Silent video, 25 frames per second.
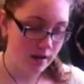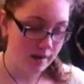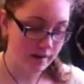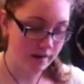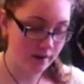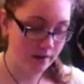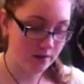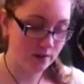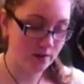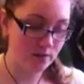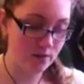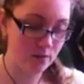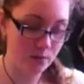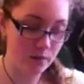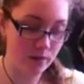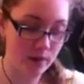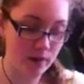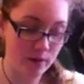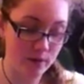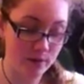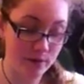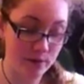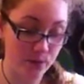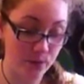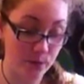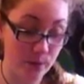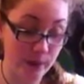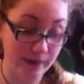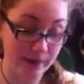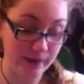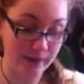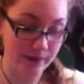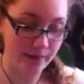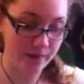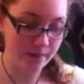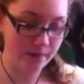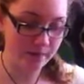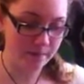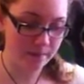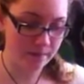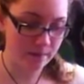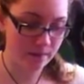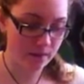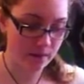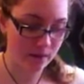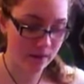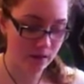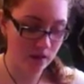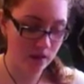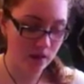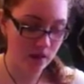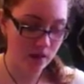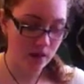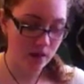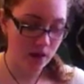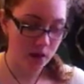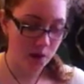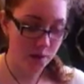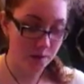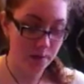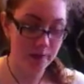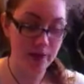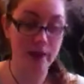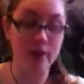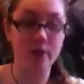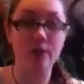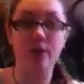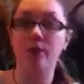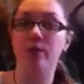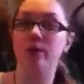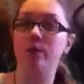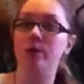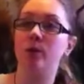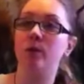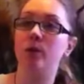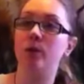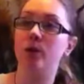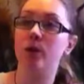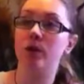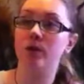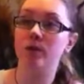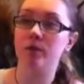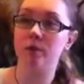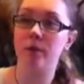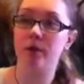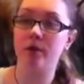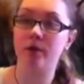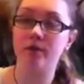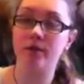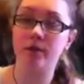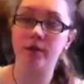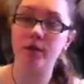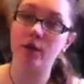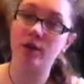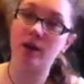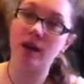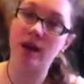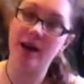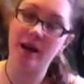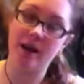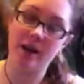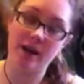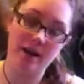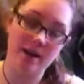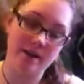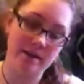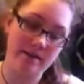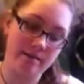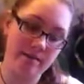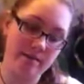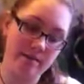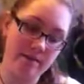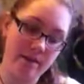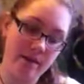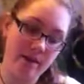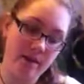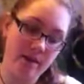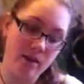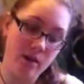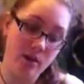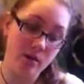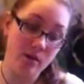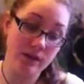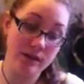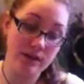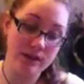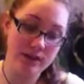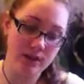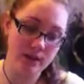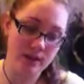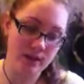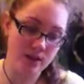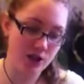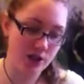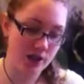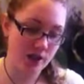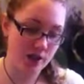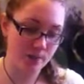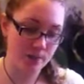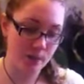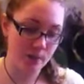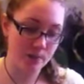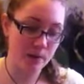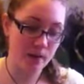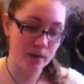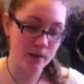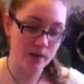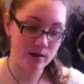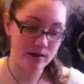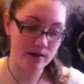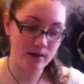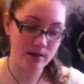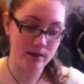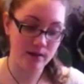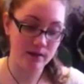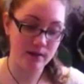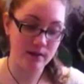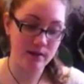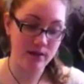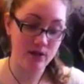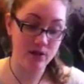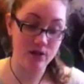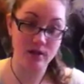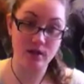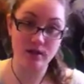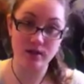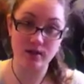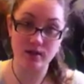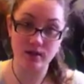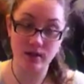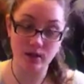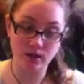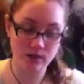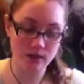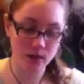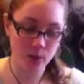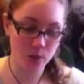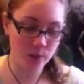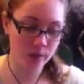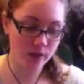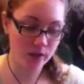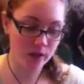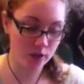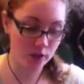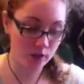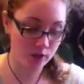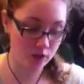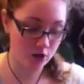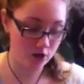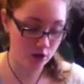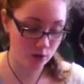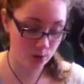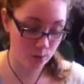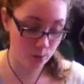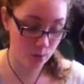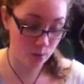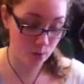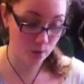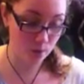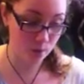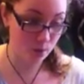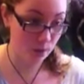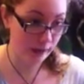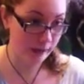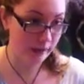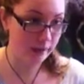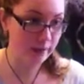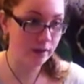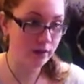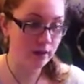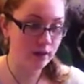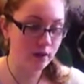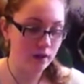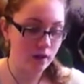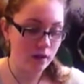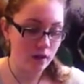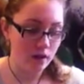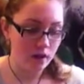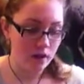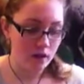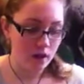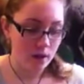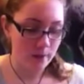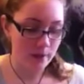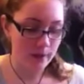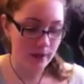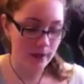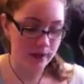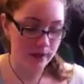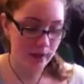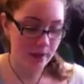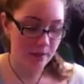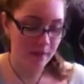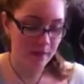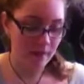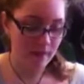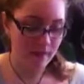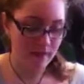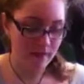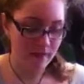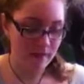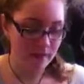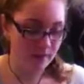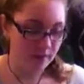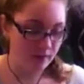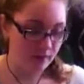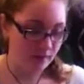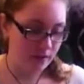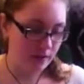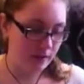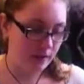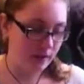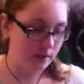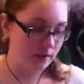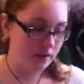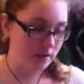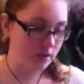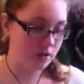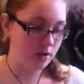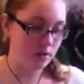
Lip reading: This was from when I was a Wiccan, but as you all know from my other video, I have recently changed my path to just Celtic Wicca, not just Wicca, because I believe in different things.